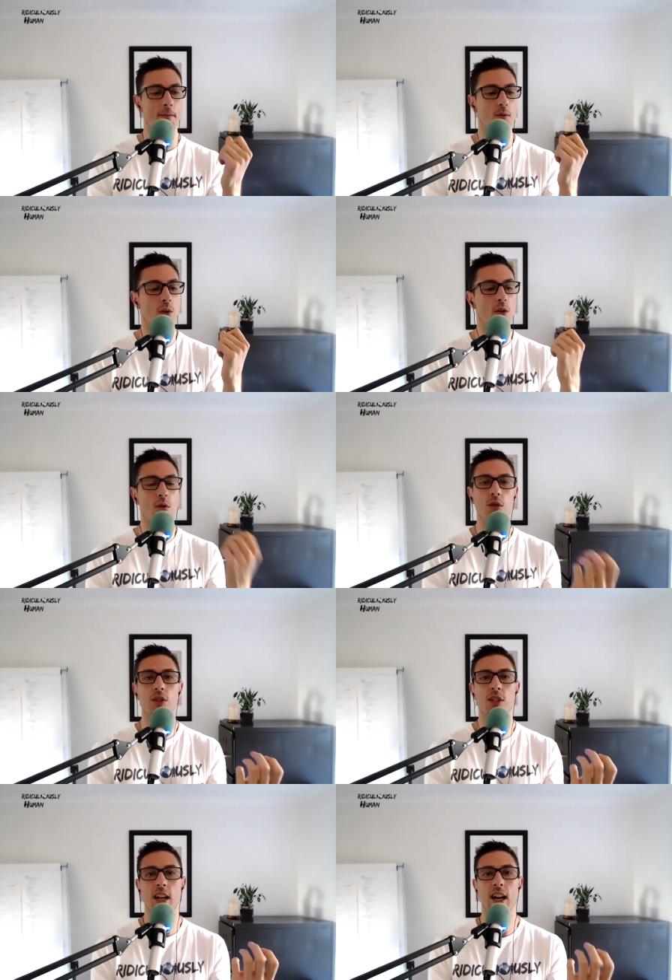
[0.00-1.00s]
we're all
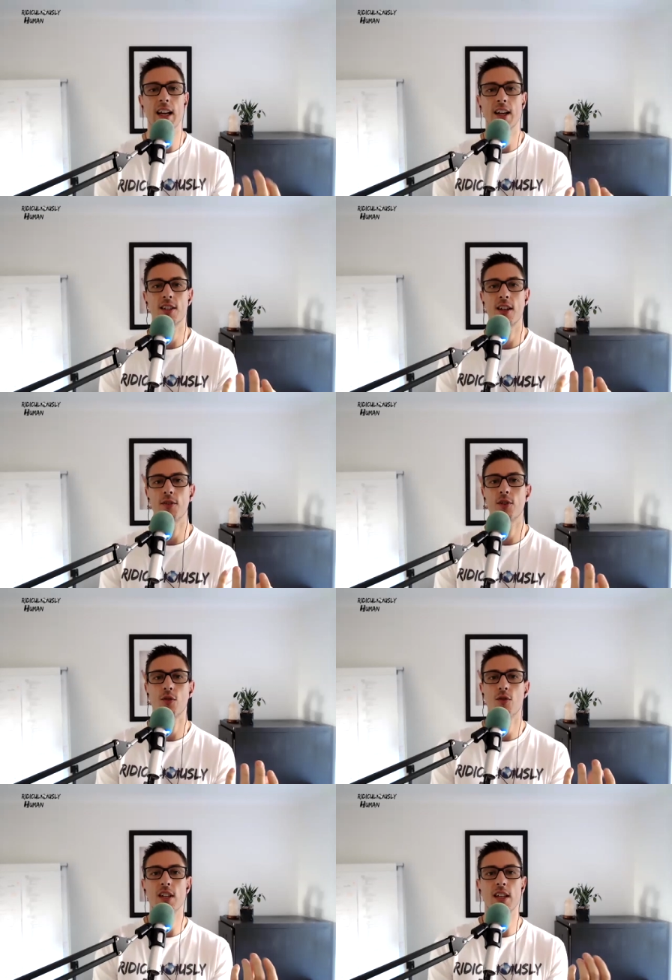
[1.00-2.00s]
telling ourselves
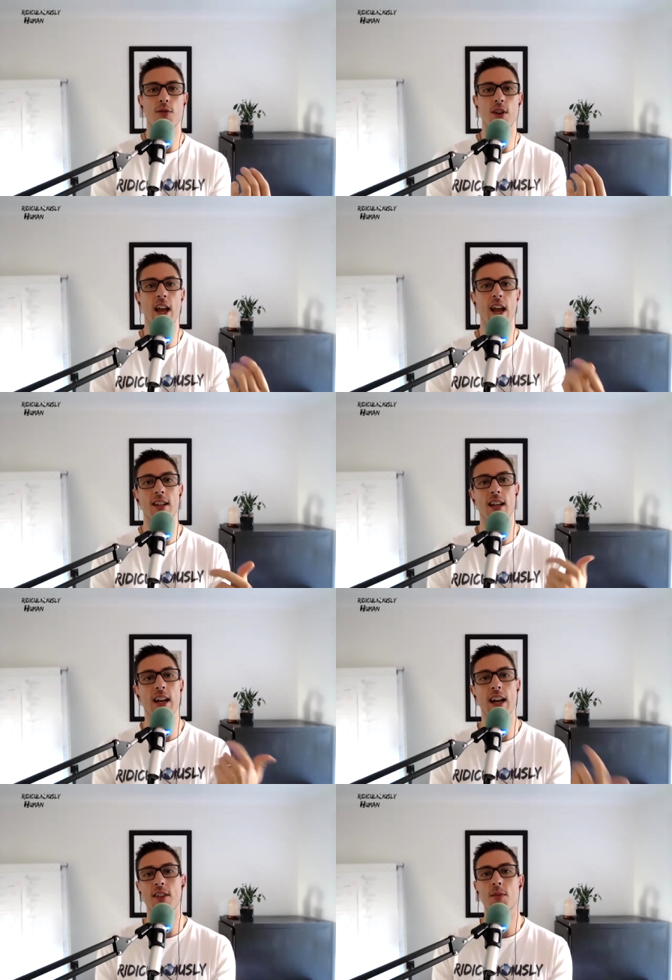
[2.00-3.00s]
stories every day and
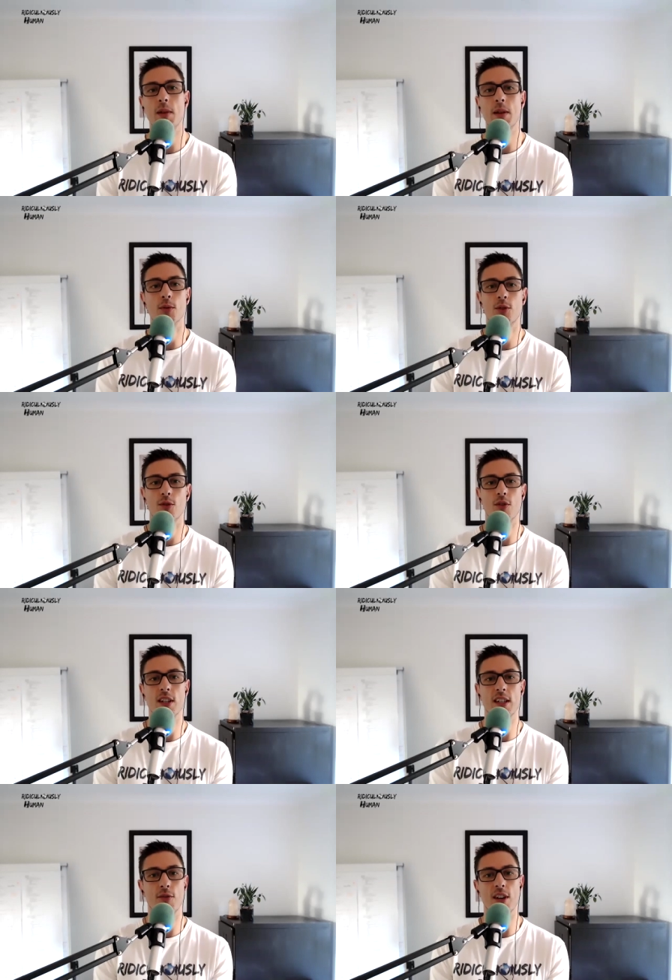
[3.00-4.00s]
telling other people
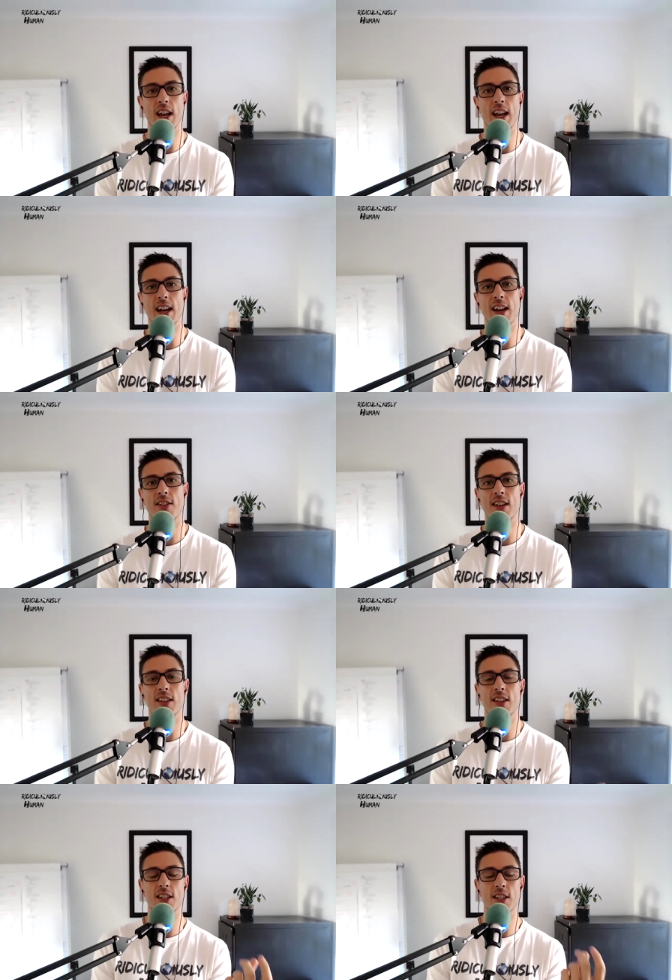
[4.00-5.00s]
stories every day and i think
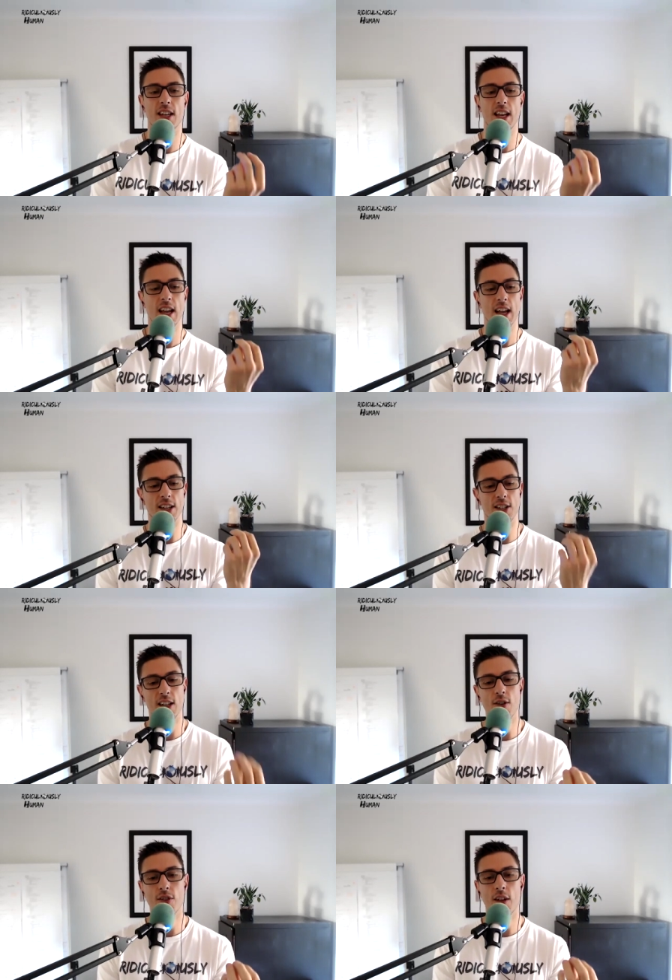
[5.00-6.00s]
this is a
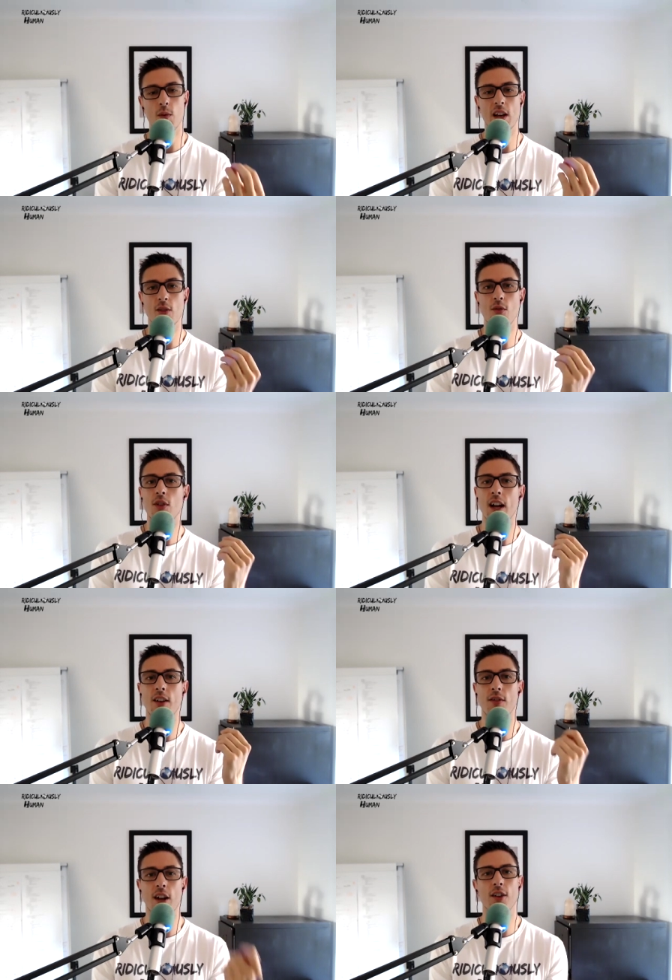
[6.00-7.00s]
skill that we can all kind
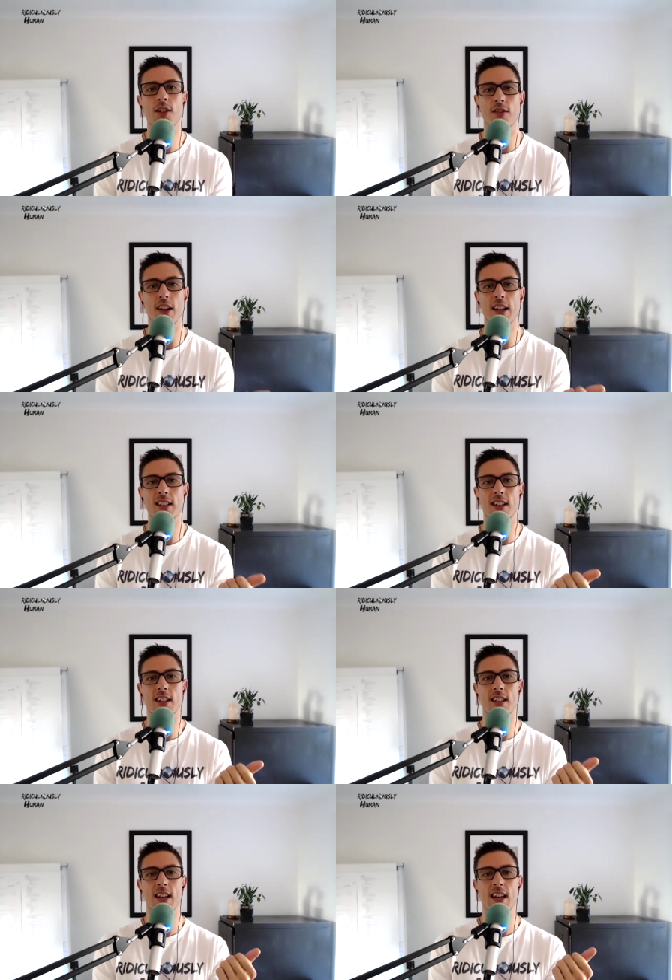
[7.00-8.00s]
of cultivate and
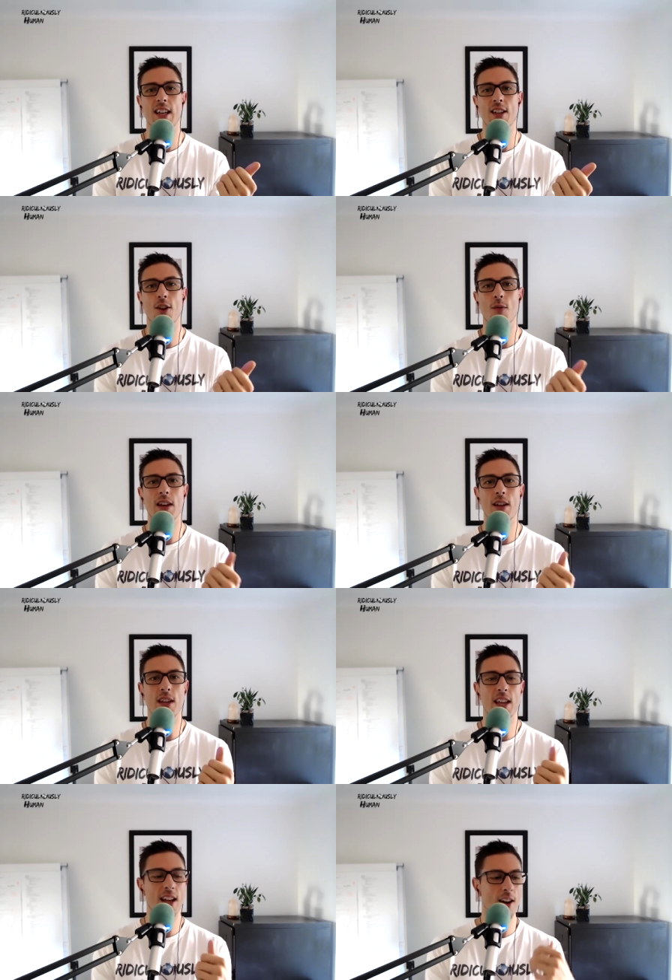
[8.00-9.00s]
it's you know we we
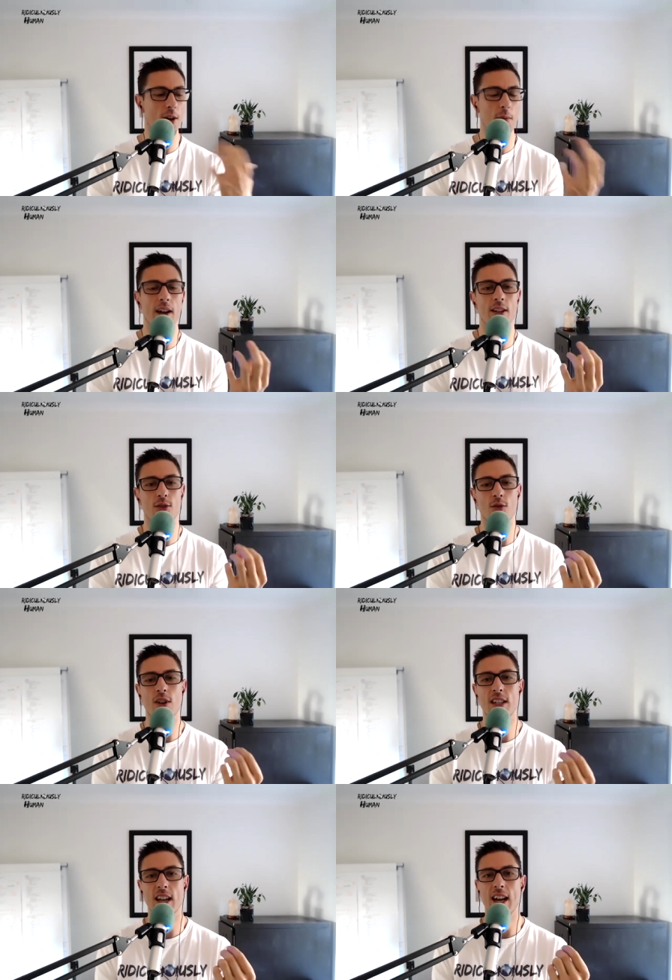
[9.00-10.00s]
hear a lot about
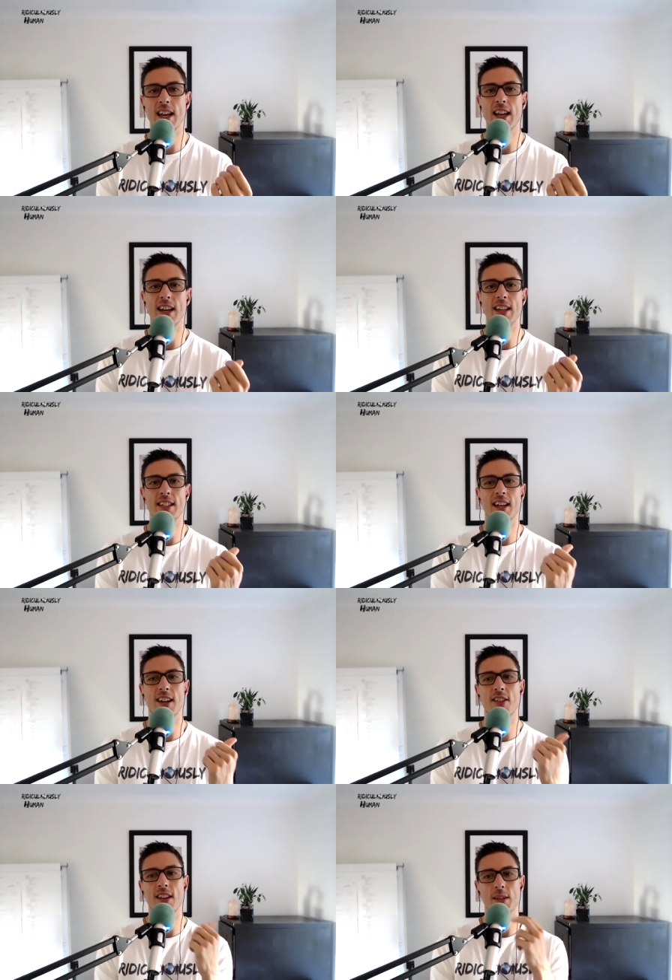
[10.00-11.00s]
storytelling and these kind
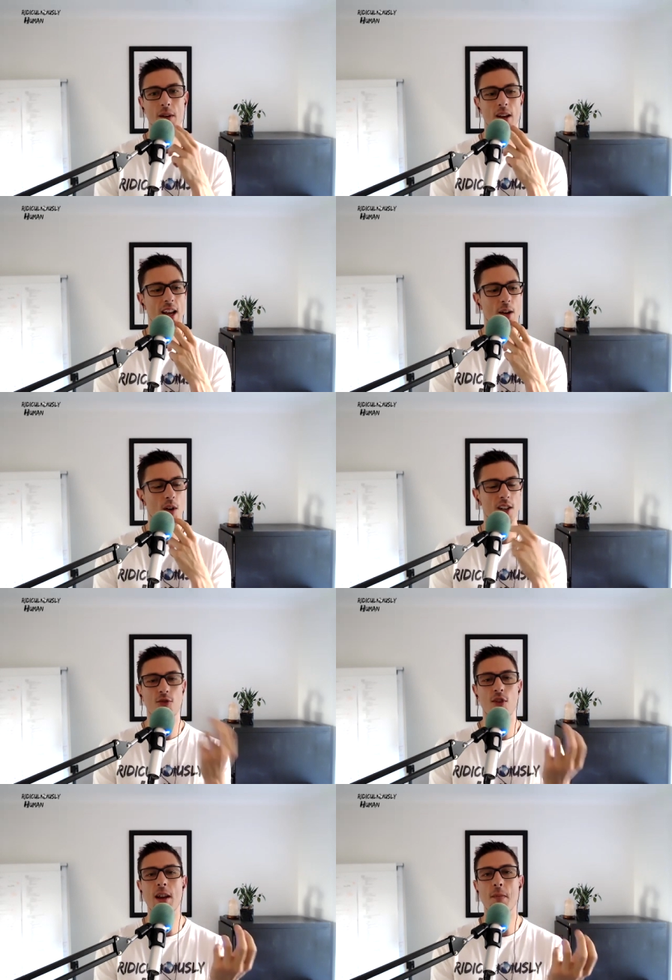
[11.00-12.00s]
of things but what does it
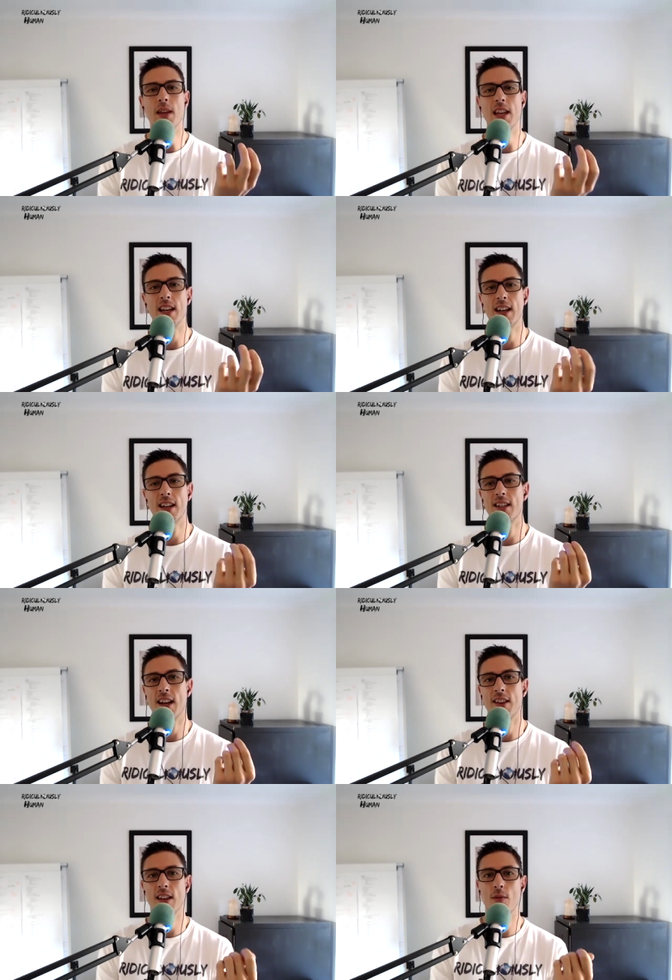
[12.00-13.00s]
really mean and it's
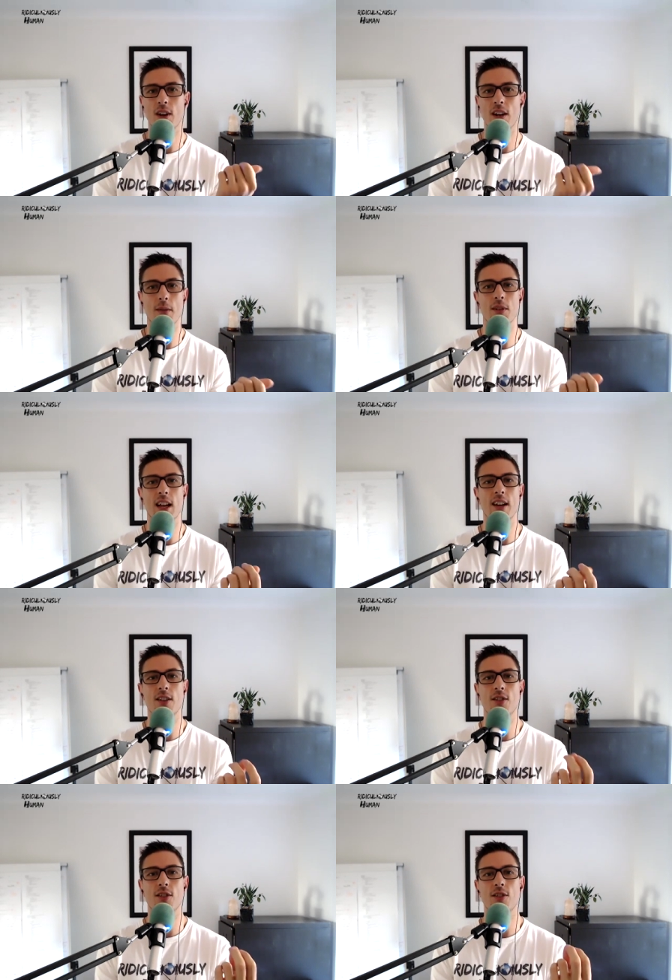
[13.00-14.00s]
i think what it comes down
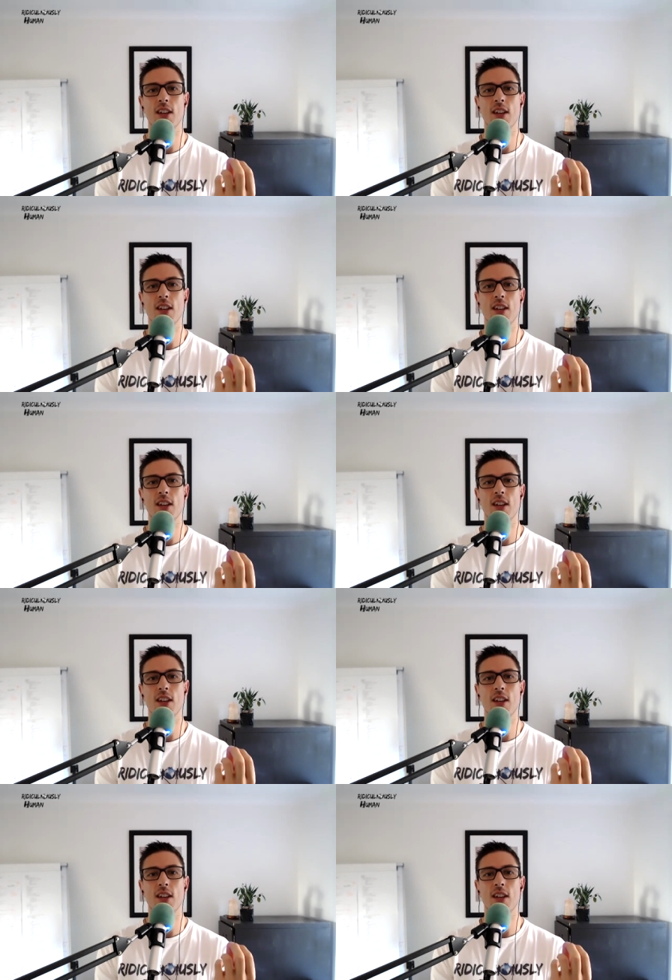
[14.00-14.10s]
to